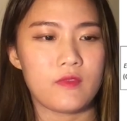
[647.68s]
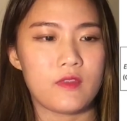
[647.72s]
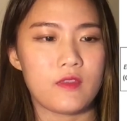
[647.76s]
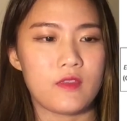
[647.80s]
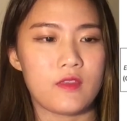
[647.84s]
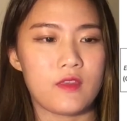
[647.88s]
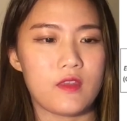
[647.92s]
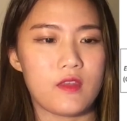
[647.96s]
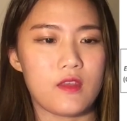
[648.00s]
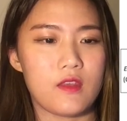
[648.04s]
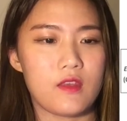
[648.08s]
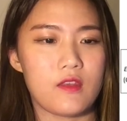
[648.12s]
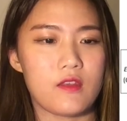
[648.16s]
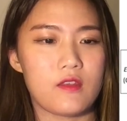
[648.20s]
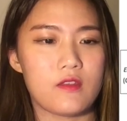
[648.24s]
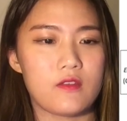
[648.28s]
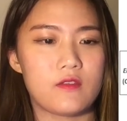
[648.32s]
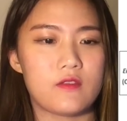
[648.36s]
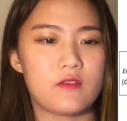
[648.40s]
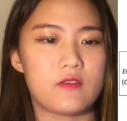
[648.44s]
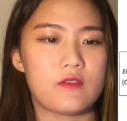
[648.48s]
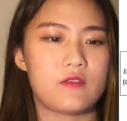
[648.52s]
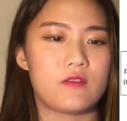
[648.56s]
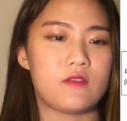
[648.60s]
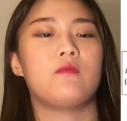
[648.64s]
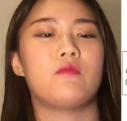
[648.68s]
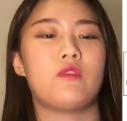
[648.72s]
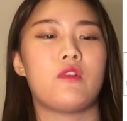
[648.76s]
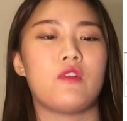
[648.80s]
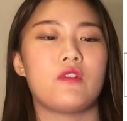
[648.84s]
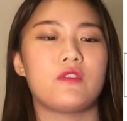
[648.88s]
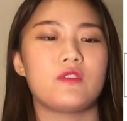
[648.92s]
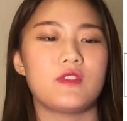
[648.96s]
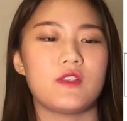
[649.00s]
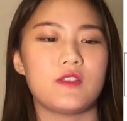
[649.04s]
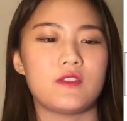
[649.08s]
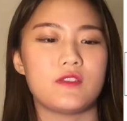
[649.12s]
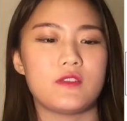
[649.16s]
These
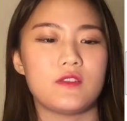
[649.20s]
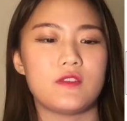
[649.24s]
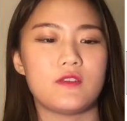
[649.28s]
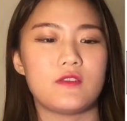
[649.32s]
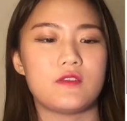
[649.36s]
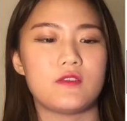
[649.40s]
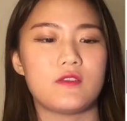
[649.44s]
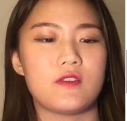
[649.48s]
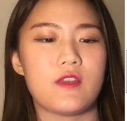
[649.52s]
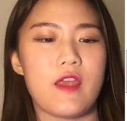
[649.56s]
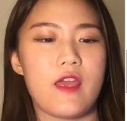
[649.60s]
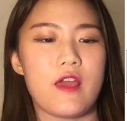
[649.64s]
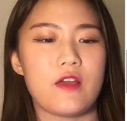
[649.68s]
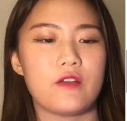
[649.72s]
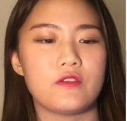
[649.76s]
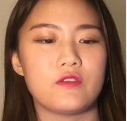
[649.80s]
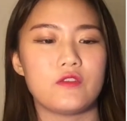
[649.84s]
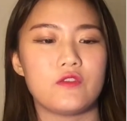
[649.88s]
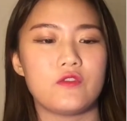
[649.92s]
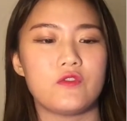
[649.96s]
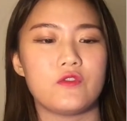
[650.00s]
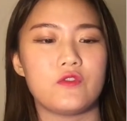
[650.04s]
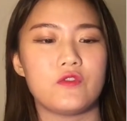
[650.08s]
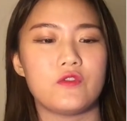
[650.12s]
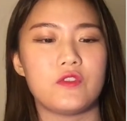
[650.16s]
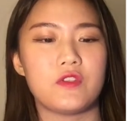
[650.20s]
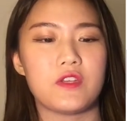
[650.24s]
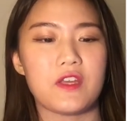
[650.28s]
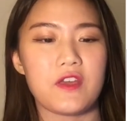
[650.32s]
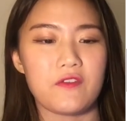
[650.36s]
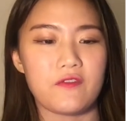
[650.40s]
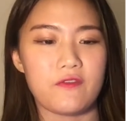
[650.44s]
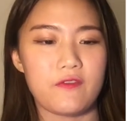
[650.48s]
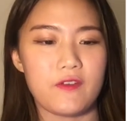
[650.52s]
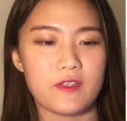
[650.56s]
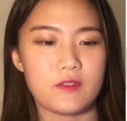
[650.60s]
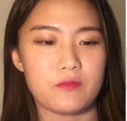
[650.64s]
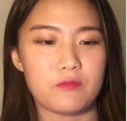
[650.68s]
processes down to
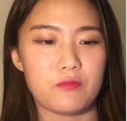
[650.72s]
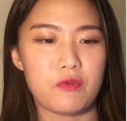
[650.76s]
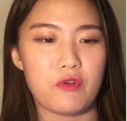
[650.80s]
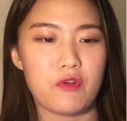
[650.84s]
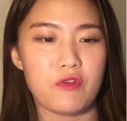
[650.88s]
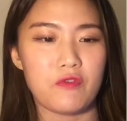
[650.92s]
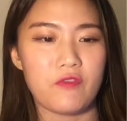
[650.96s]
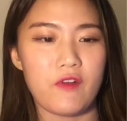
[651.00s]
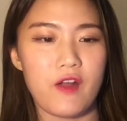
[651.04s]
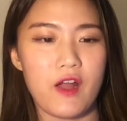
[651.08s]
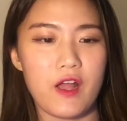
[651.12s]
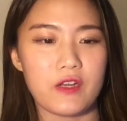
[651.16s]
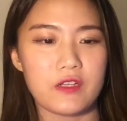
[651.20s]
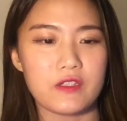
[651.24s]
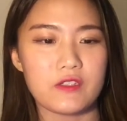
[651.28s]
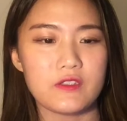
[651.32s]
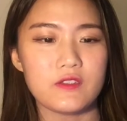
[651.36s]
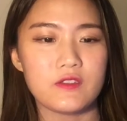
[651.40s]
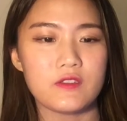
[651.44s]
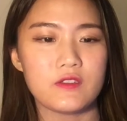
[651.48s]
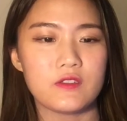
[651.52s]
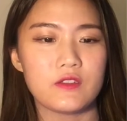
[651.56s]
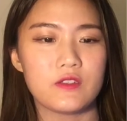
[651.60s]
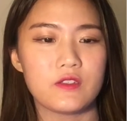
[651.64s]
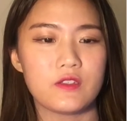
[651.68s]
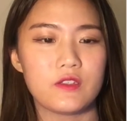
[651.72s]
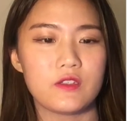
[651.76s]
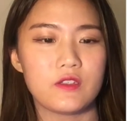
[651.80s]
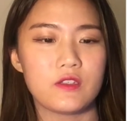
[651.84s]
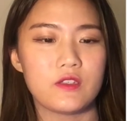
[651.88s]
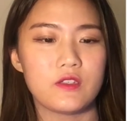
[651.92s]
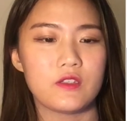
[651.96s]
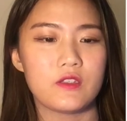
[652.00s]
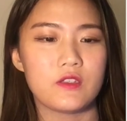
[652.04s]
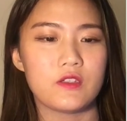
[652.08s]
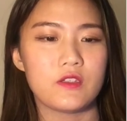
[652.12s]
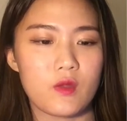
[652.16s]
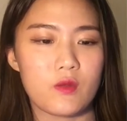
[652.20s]
DFS providers
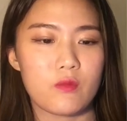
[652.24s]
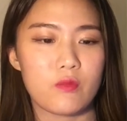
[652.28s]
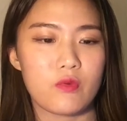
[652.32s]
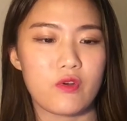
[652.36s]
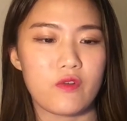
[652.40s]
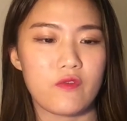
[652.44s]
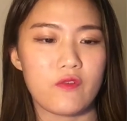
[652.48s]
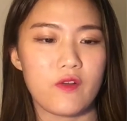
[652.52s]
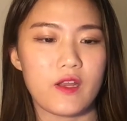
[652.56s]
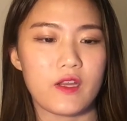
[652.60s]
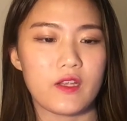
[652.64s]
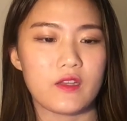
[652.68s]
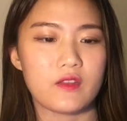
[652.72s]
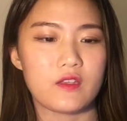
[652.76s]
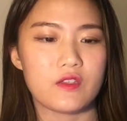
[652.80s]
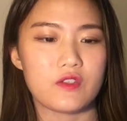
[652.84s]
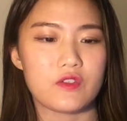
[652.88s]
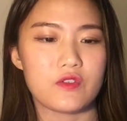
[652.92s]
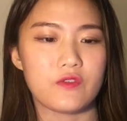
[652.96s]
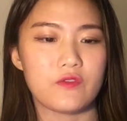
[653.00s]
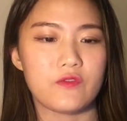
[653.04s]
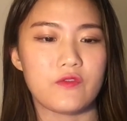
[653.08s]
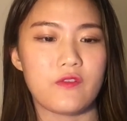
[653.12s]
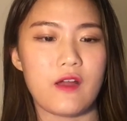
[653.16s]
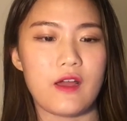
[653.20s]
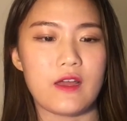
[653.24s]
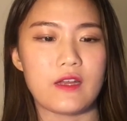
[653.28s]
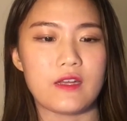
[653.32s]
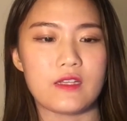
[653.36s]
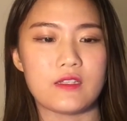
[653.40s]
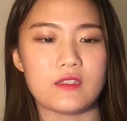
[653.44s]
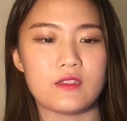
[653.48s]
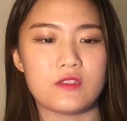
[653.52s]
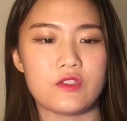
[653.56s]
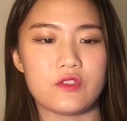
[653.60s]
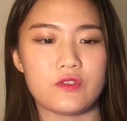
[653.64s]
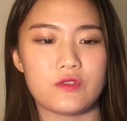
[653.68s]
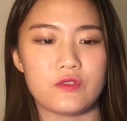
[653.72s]
providing digital
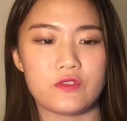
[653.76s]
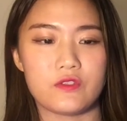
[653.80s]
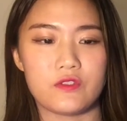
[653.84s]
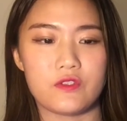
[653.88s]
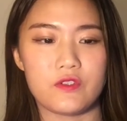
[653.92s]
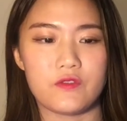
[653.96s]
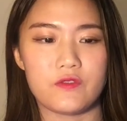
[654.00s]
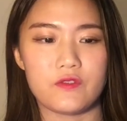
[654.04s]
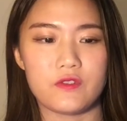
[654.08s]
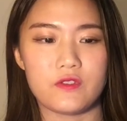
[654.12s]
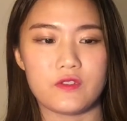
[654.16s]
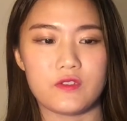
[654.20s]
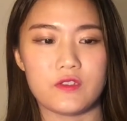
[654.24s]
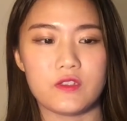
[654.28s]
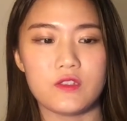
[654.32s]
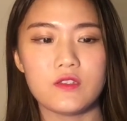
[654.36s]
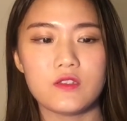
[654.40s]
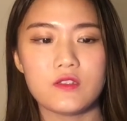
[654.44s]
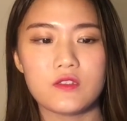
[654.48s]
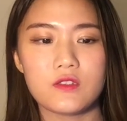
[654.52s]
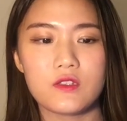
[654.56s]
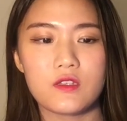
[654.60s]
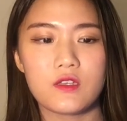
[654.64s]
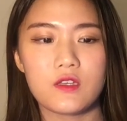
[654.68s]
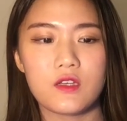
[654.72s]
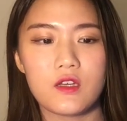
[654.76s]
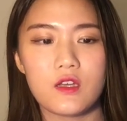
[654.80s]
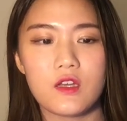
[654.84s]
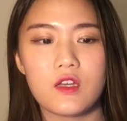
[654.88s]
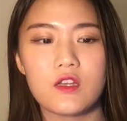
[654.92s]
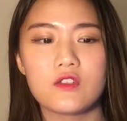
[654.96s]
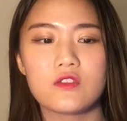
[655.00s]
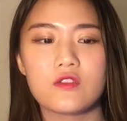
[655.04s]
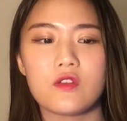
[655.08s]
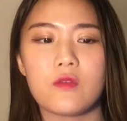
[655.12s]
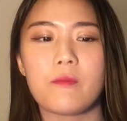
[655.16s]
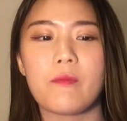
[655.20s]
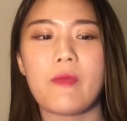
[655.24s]
financial services,
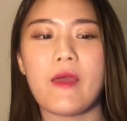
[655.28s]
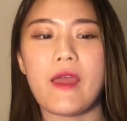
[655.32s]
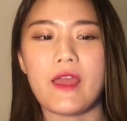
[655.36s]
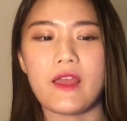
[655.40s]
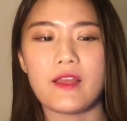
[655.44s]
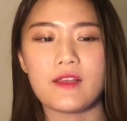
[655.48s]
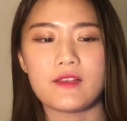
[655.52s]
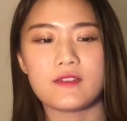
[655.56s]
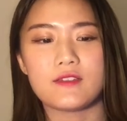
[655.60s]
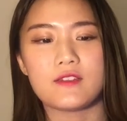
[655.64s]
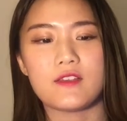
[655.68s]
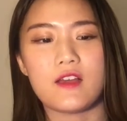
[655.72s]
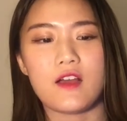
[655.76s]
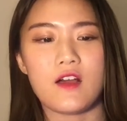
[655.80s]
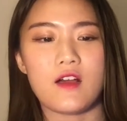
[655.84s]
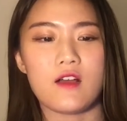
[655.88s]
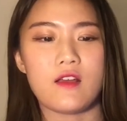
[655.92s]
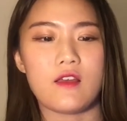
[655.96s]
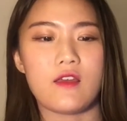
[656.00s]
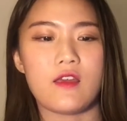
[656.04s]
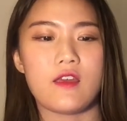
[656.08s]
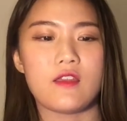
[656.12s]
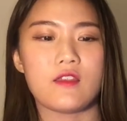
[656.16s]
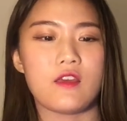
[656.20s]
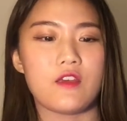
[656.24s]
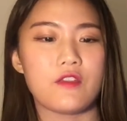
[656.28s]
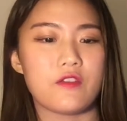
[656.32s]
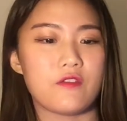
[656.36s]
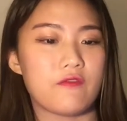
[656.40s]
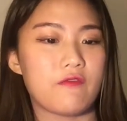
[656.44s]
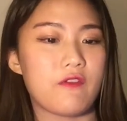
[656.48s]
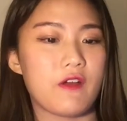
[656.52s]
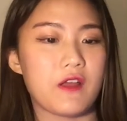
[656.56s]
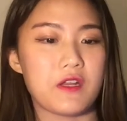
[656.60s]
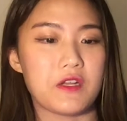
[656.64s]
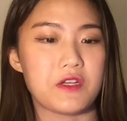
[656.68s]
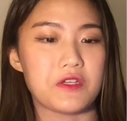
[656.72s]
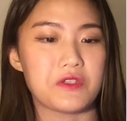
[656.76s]
so banks and other
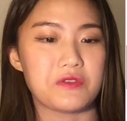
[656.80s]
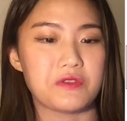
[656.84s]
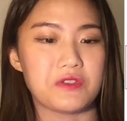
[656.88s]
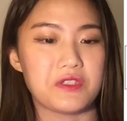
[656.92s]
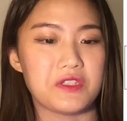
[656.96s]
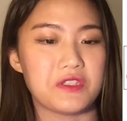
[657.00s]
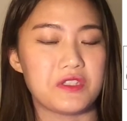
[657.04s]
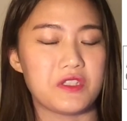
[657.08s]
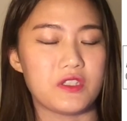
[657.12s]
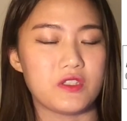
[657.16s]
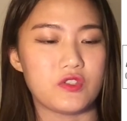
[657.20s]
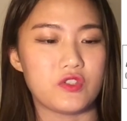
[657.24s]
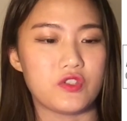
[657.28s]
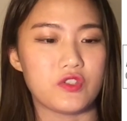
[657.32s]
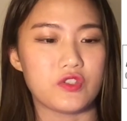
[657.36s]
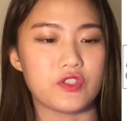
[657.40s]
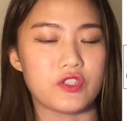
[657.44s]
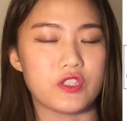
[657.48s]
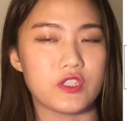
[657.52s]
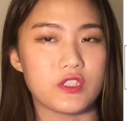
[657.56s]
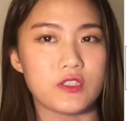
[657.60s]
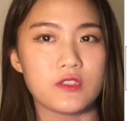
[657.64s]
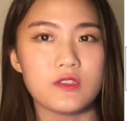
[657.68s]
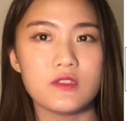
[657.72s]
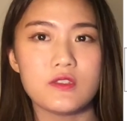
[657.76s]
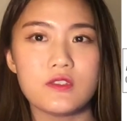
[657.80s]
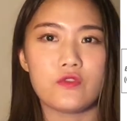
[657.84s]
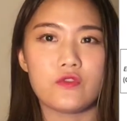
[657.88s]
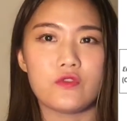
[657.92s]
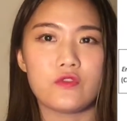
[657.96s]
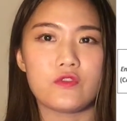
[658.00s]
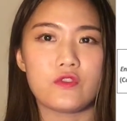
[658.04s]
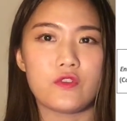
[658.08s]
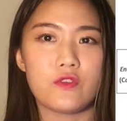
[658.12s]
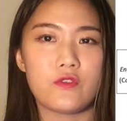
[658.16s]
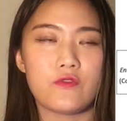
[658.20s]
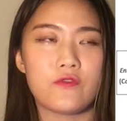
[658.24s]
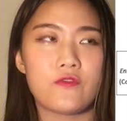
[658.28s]
financial institutions.
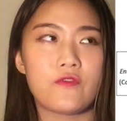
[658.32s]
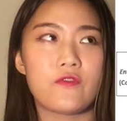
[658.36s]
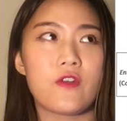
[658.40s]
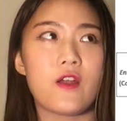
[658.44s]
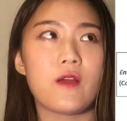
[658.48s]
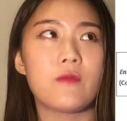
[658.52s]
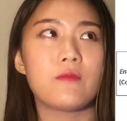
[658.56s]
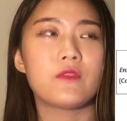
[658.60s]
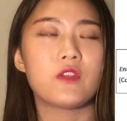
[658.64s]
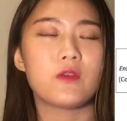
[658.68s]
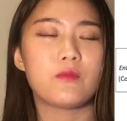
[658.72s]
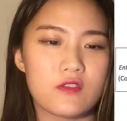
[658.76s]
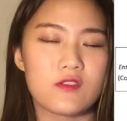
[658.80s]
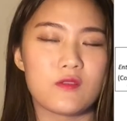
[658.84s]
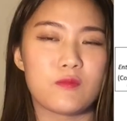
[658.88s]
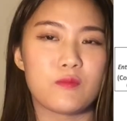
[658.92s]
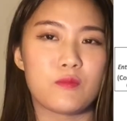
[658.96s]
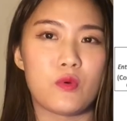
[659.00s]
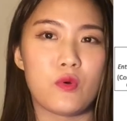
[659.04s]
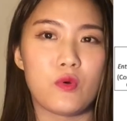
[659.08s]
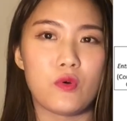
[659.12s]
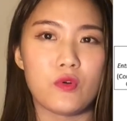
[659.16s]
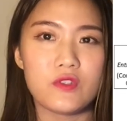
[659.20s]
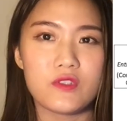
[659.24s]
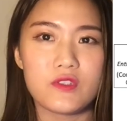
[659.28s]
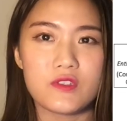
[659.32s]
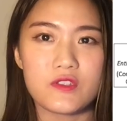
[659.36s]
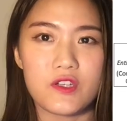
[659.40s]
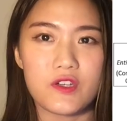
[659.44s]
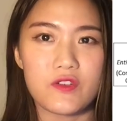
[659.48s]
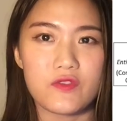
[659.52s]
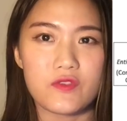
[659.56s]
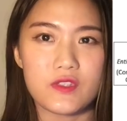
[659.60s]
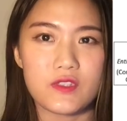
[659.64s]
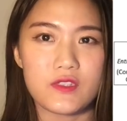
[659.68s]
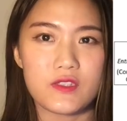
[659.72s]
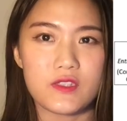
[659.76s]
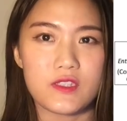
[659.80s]
So from the support
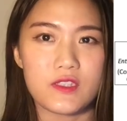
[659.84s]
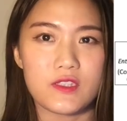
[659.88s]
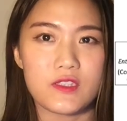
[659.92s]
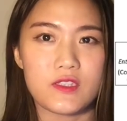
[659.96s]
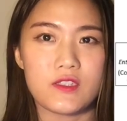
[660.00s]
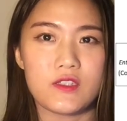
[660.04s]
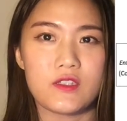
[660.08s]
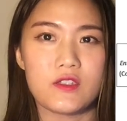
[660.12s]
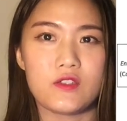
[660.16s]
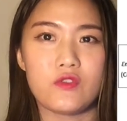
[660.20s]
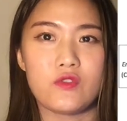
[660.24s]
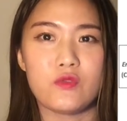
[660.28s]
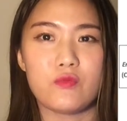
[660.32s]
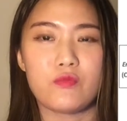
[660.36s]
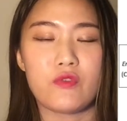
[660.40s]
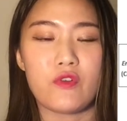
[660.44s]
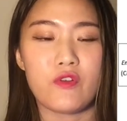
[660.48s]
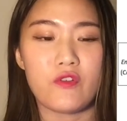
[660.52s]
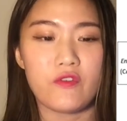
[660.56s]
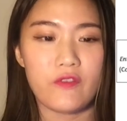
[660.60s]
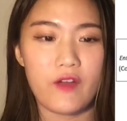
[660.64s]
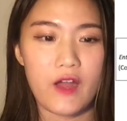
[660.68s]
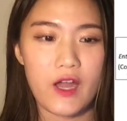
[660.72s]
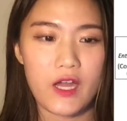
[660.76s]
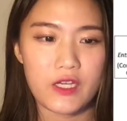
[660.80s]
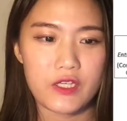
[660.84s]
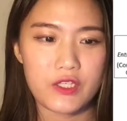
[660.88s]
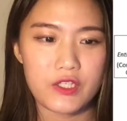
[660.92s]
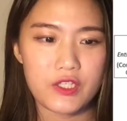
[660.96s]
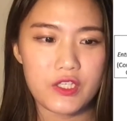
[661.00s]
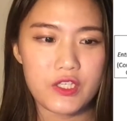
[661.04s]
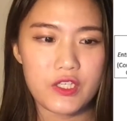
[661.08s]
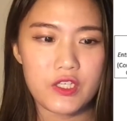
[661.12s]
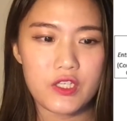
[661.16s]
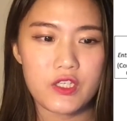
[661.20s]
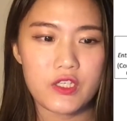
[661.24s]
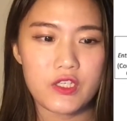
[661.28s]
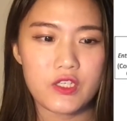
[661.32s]
services to
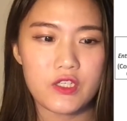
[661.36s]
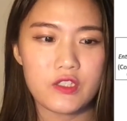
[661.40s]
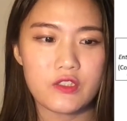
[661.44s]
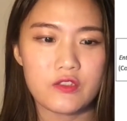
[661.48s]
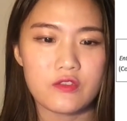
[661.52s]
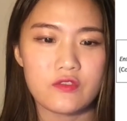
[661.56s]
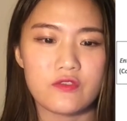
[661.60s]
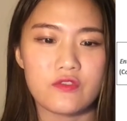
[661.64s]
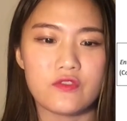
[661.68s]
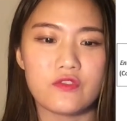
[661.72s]
provider to